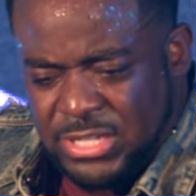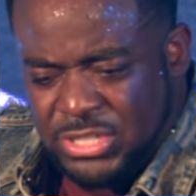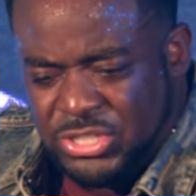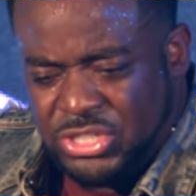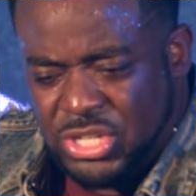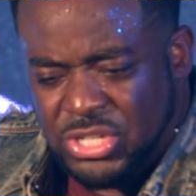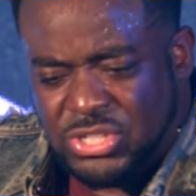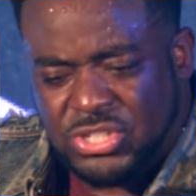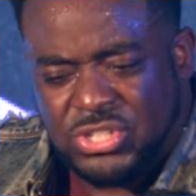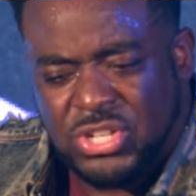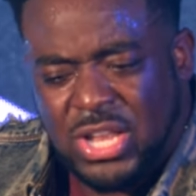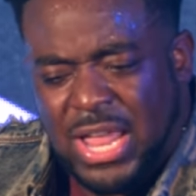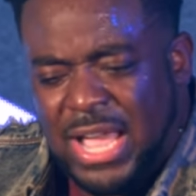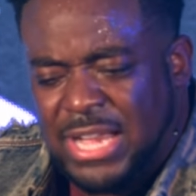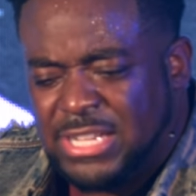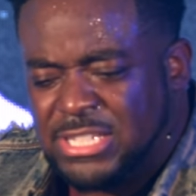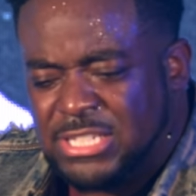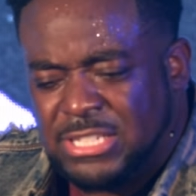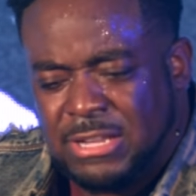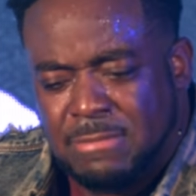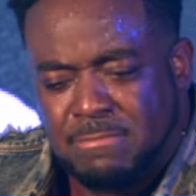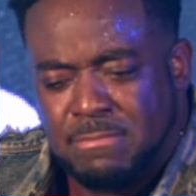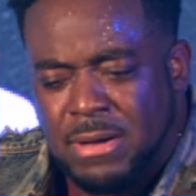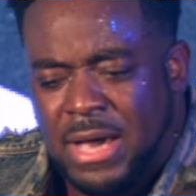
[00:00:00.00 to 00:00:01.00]
Just like
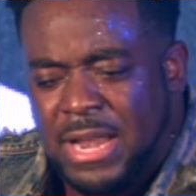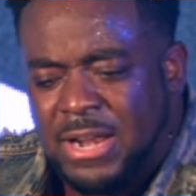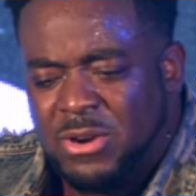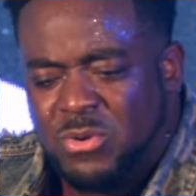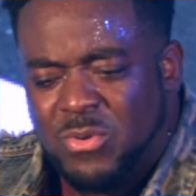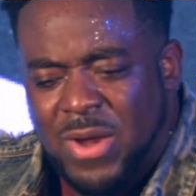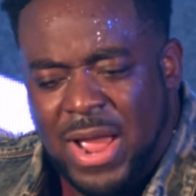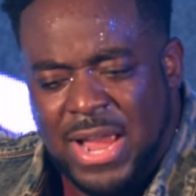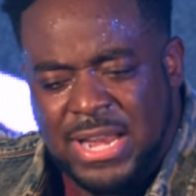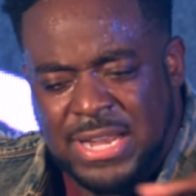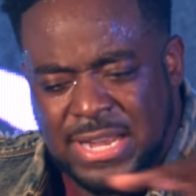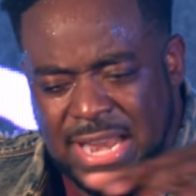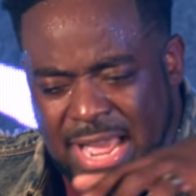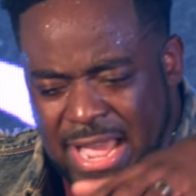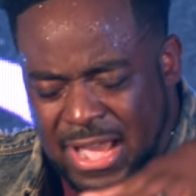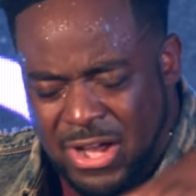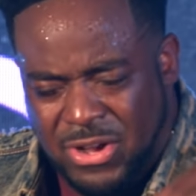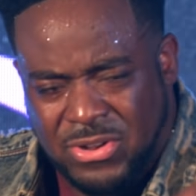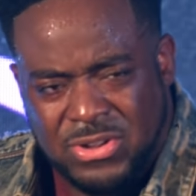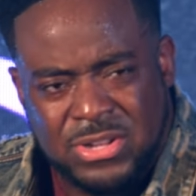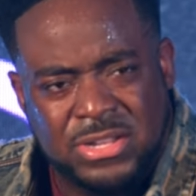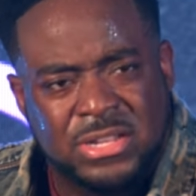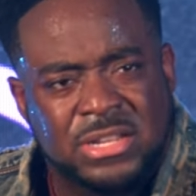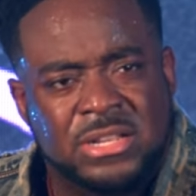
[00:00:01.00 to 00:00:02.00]
somebody right
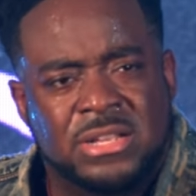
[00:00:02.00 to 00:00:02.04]
now,